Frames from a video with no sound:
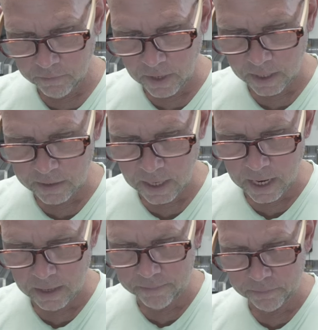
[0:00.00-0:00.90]
got
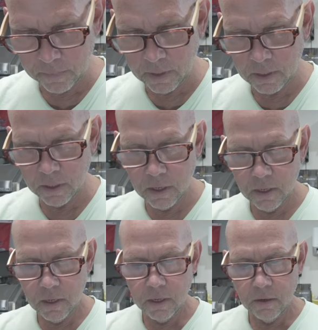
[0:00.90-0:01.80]
that.
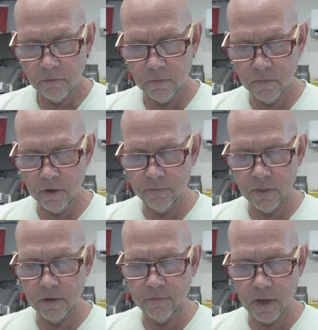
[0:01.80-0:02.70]
Remove the
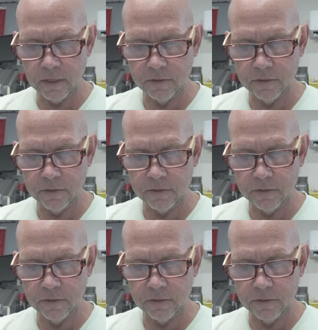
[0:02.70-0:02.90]
device.